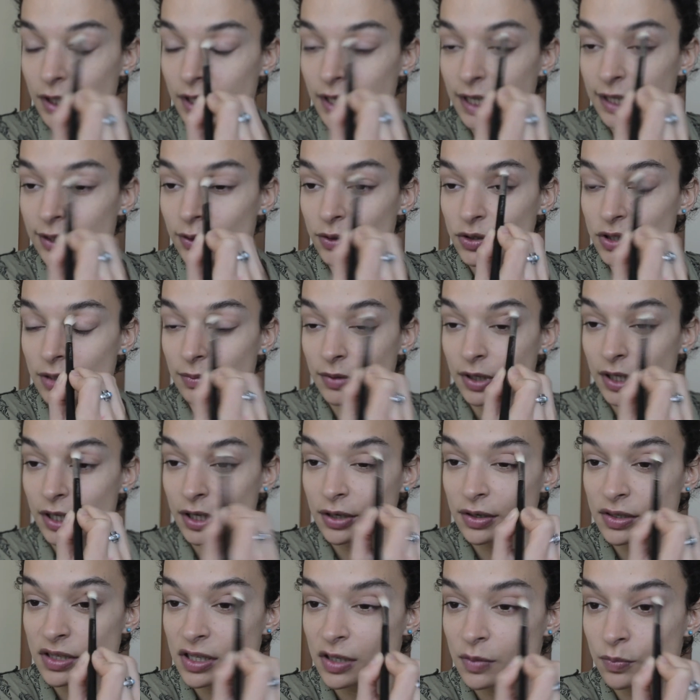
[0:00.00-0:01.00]
And also I'm going to
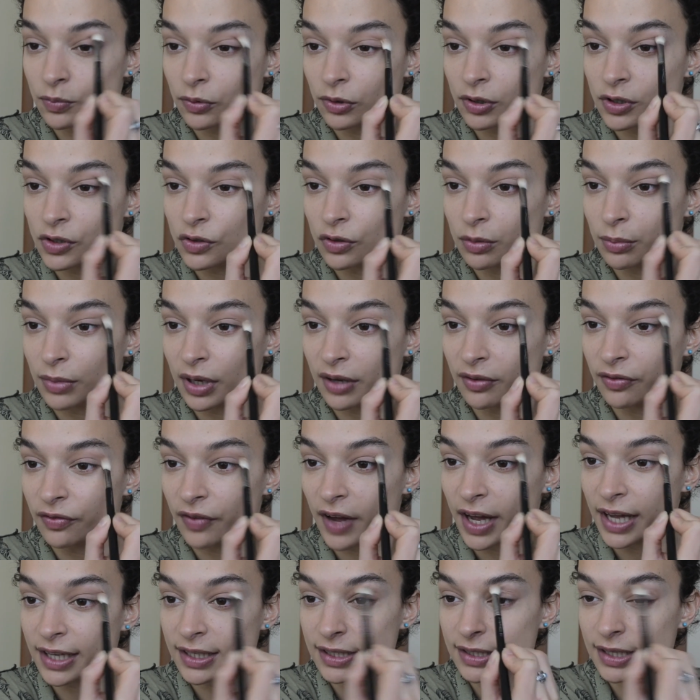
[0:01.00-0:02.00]
use this bronzer on my
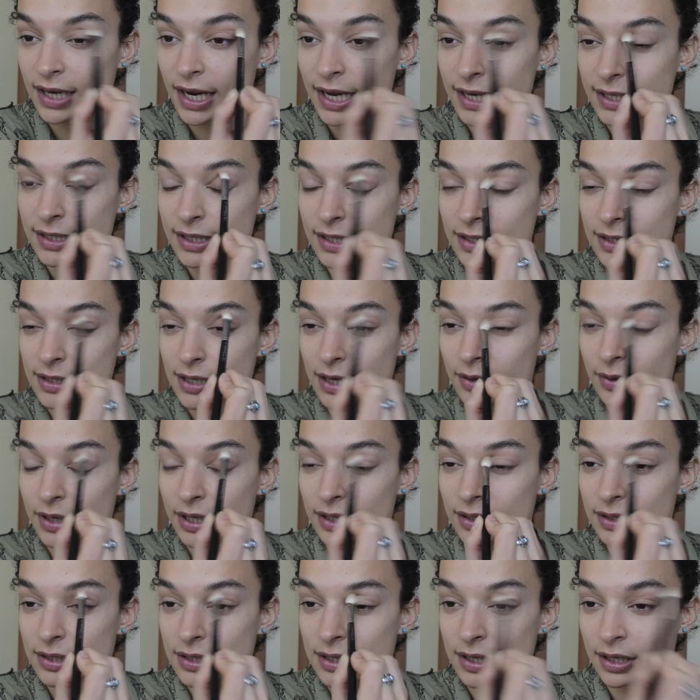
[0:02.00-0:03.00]
face later, so
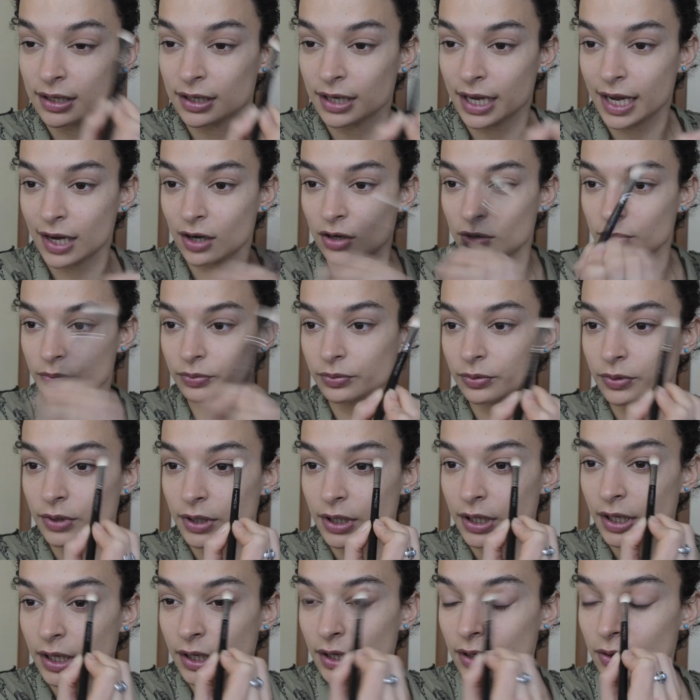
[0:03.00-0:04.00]
it's going to help
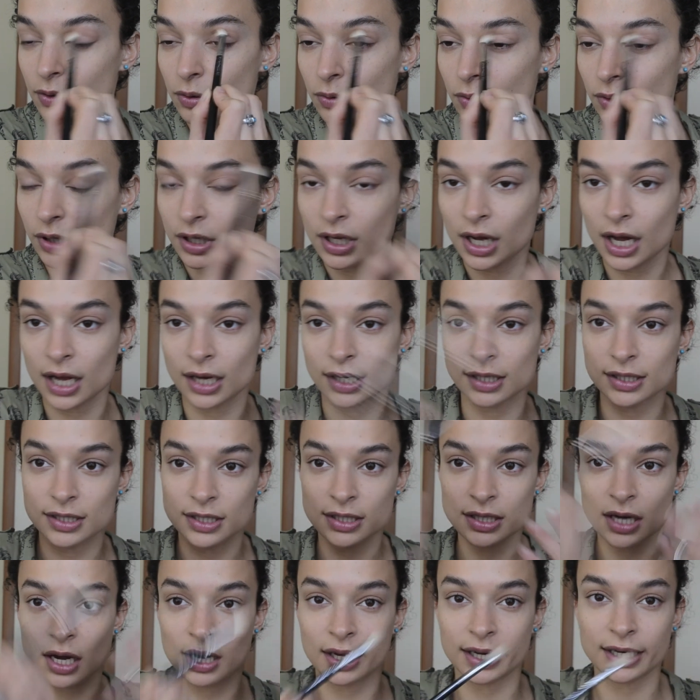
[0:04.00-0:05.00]
all the colours
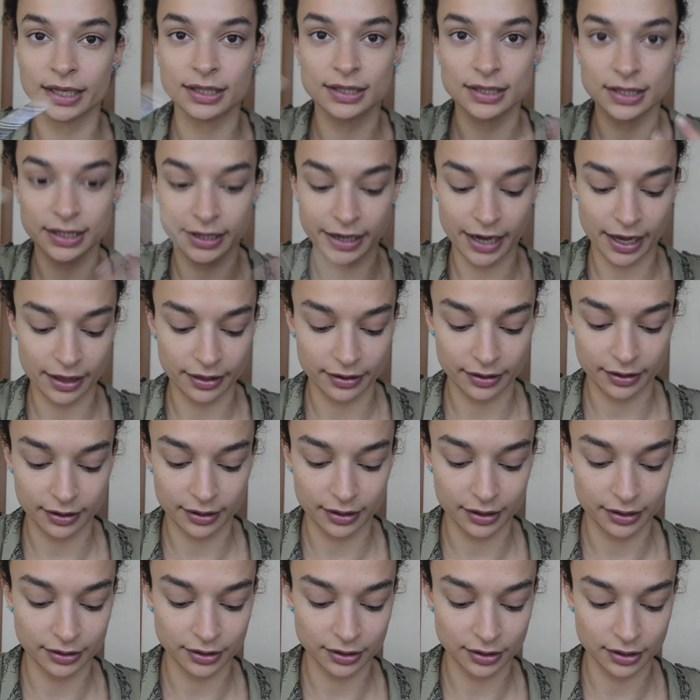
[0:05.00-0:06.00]
tie in together
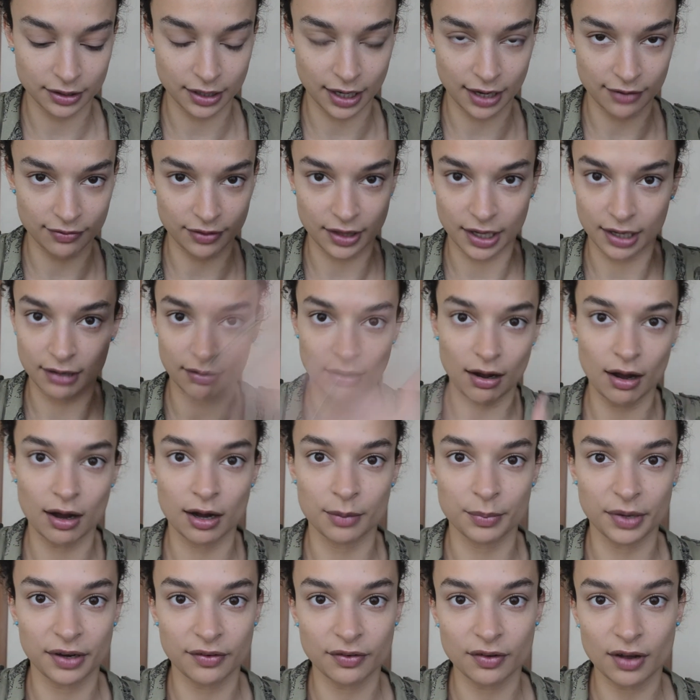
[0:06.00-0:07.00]
and you're going to have that
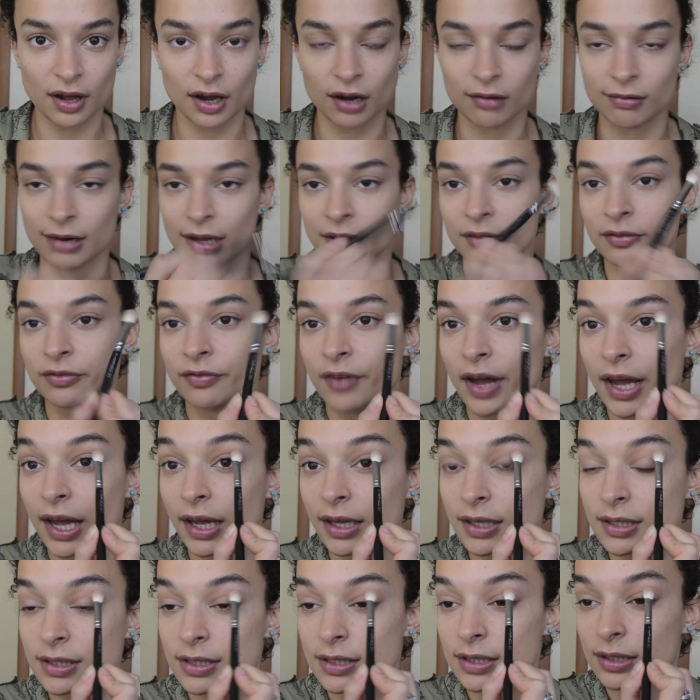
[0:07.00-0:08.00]
harmony of colour around the
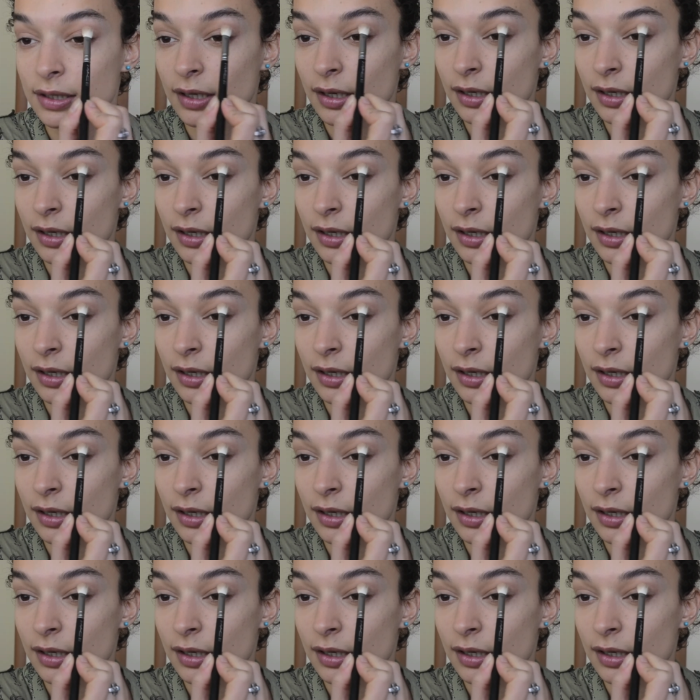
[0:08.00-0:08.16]
face.